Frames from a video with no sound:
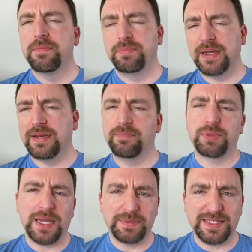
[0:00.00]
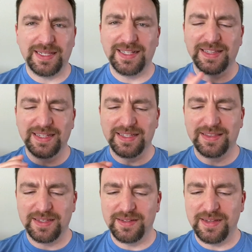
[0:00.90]
but perhaps tellingly,
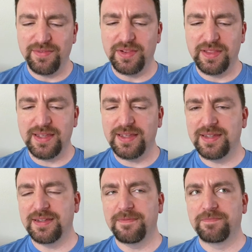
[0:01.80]
the even the